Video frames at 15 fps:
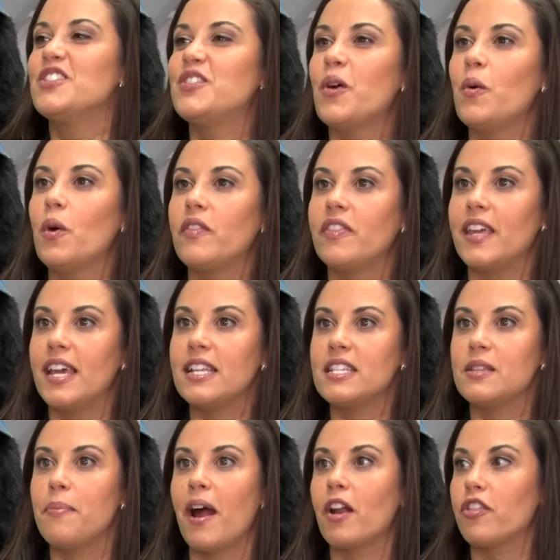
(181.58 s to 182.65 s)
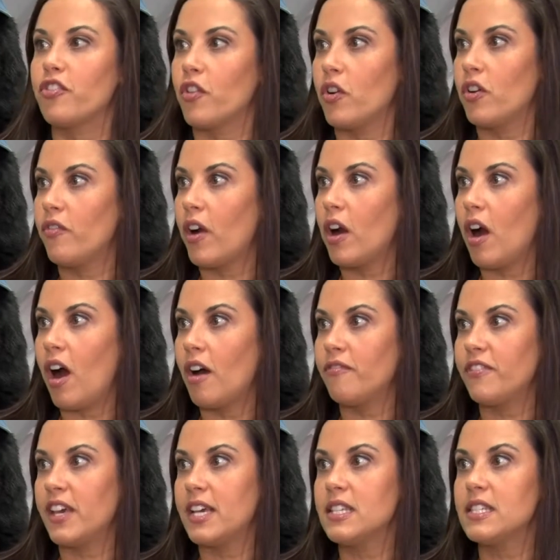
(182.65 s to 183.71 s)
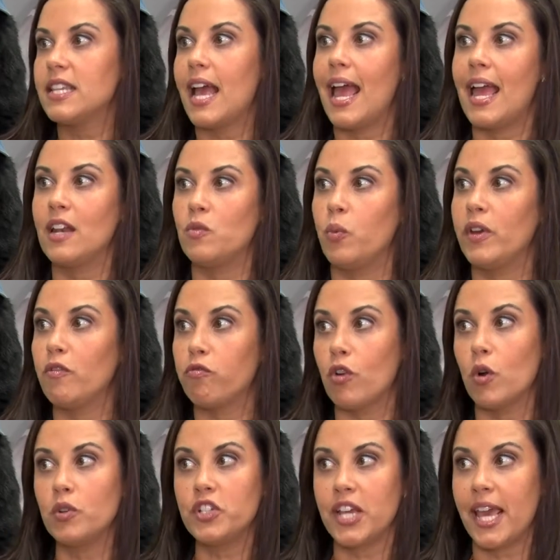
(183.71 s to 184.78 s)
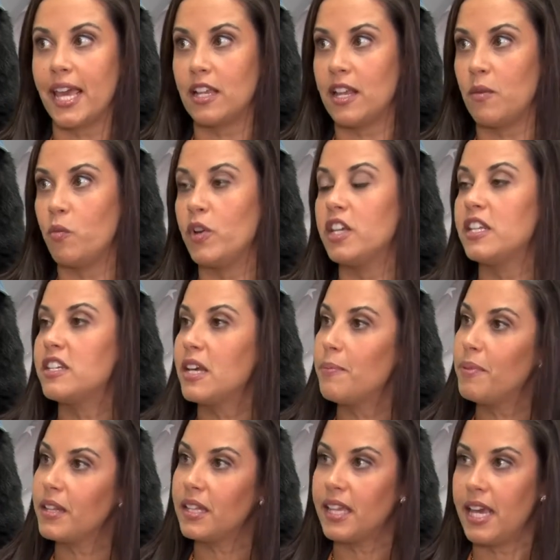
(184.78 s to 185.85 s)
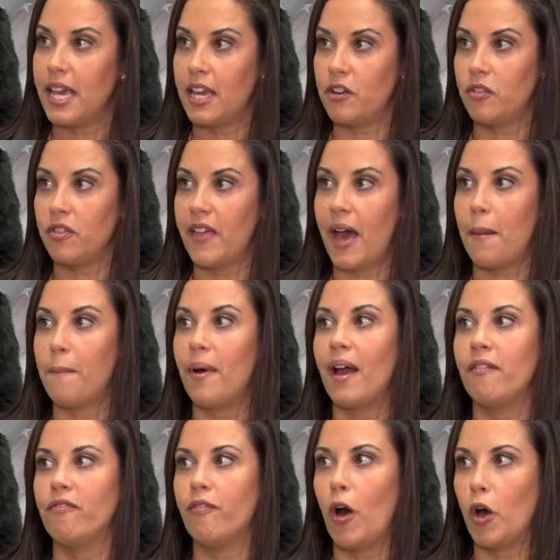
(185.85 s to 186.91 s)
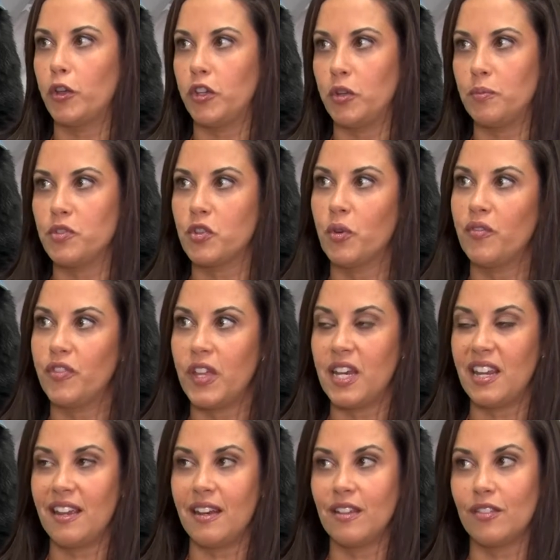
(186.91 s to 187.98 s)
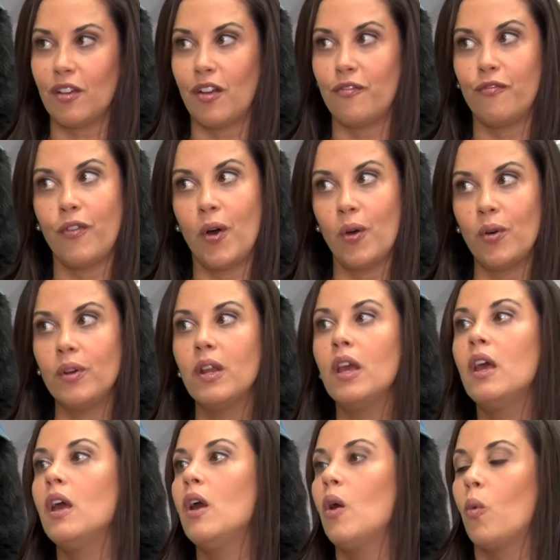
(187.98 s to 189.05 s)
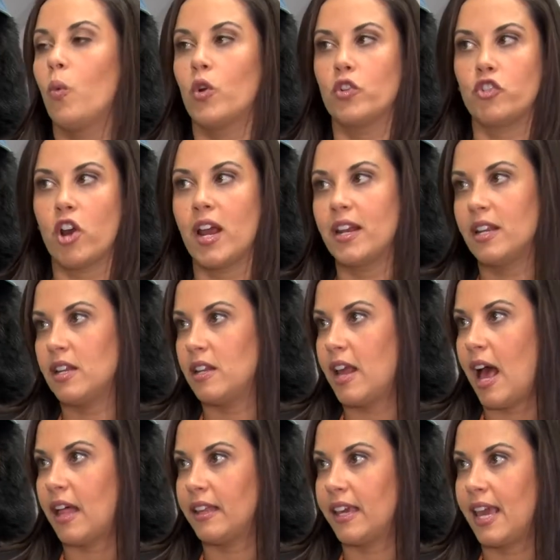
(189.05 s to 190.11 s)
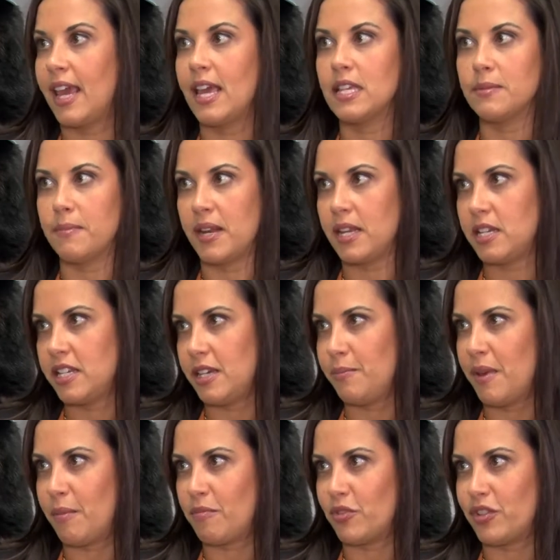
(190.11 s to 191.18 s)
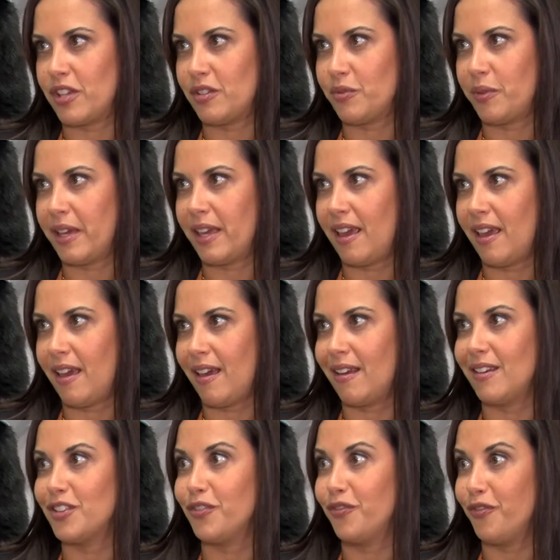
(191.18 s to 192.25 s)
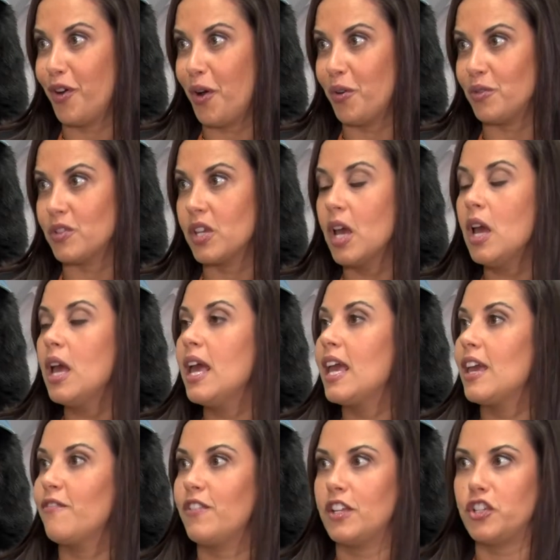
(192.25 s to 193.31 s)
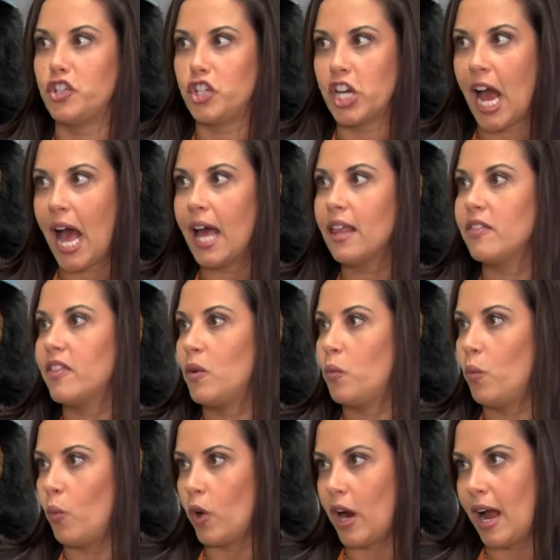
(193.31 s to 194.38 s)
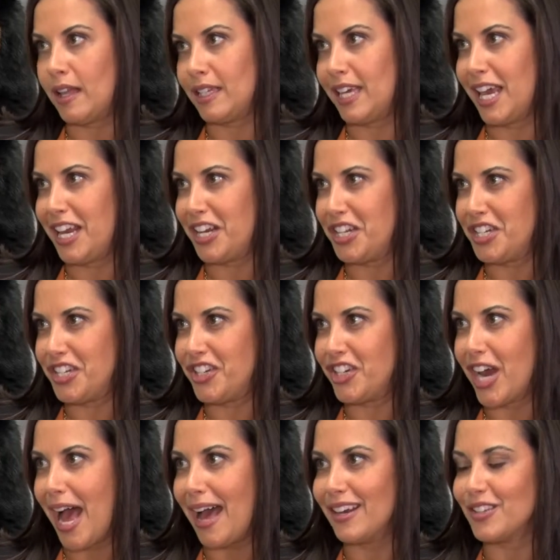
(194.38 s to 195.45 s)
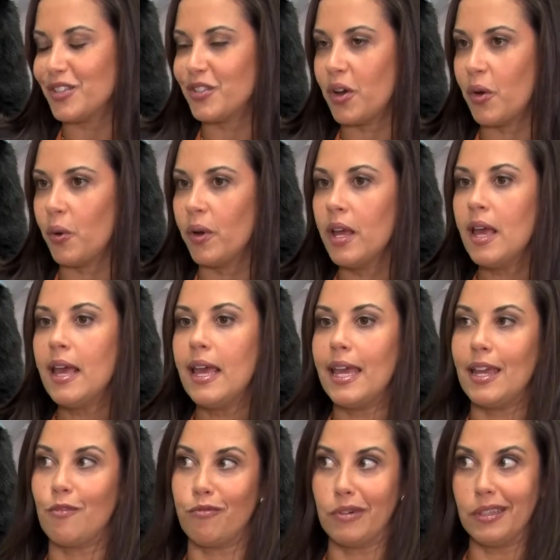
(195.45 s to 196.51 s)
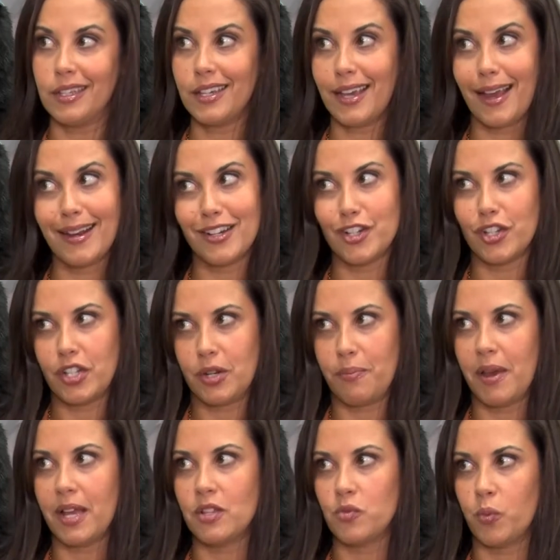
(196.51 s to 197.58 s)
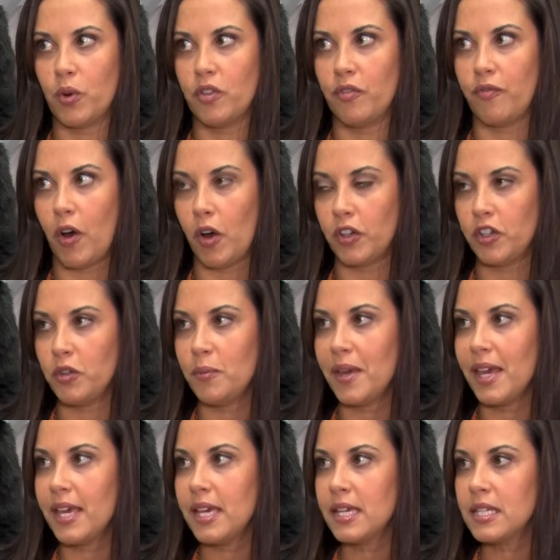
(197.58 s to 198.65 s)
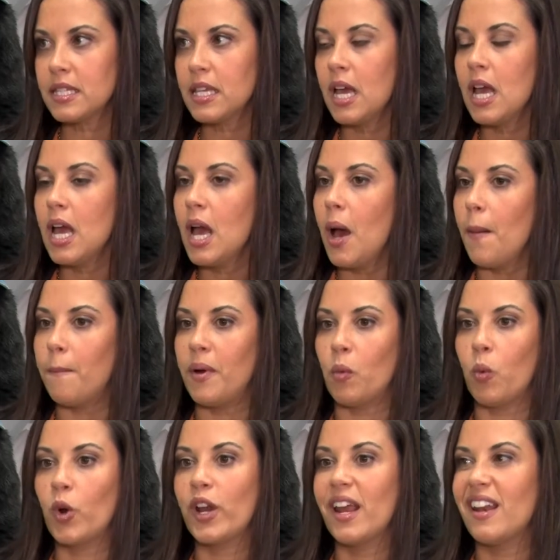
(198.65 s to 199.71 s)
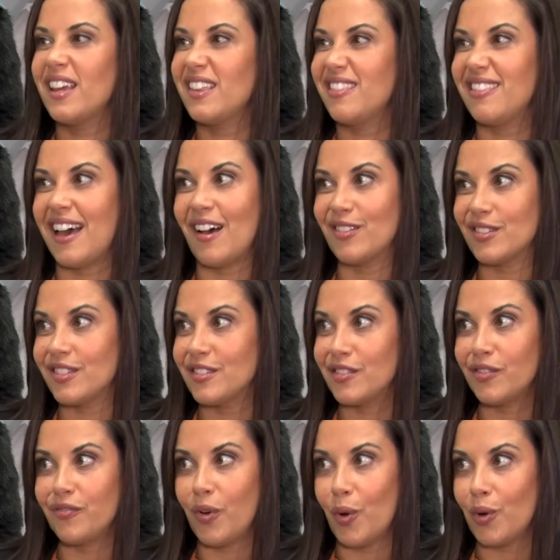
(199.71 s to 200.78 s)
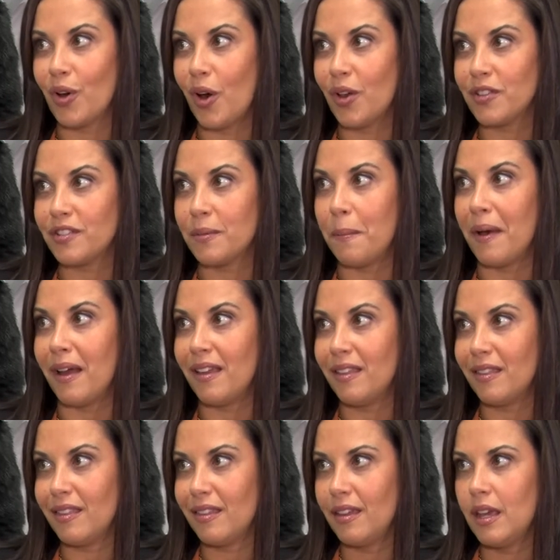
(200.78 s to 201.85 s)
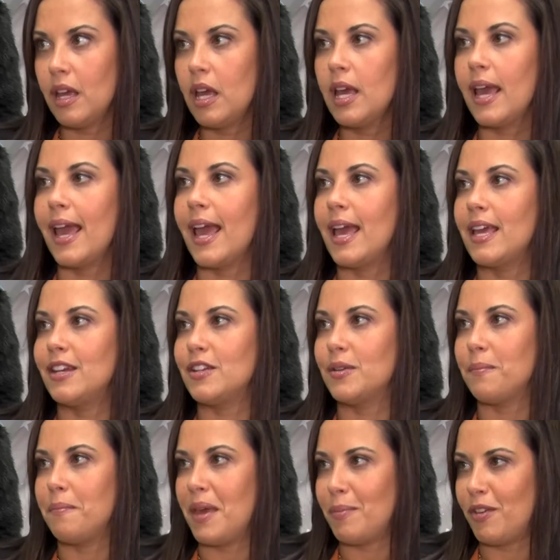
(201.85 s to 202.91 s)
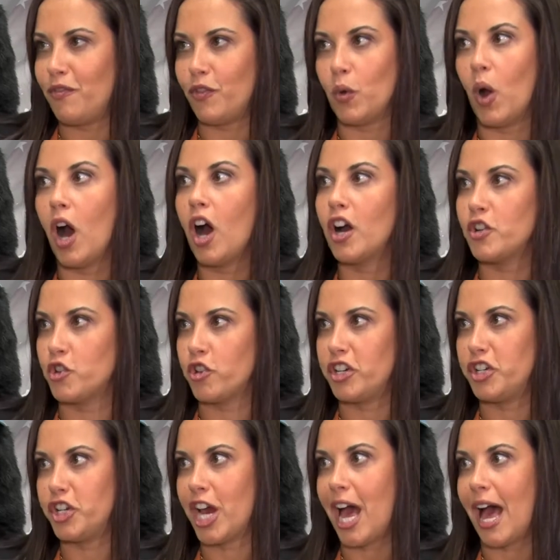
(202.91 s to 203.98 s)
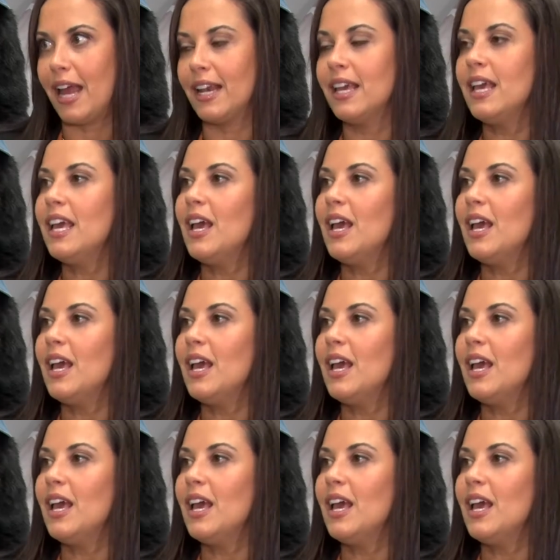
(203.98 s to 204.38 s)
So it's about a third of our office, and we oh. rotate, and we typically handle that by volume. So if the need is on phone, we're trying to allocate as many team members as we can to yes. phones. If it's chat, then we're allocating to chat. So it really kind of just depends where the volume is, but we're getting thousands of phone calls a month and maybe right. a few hundred chat.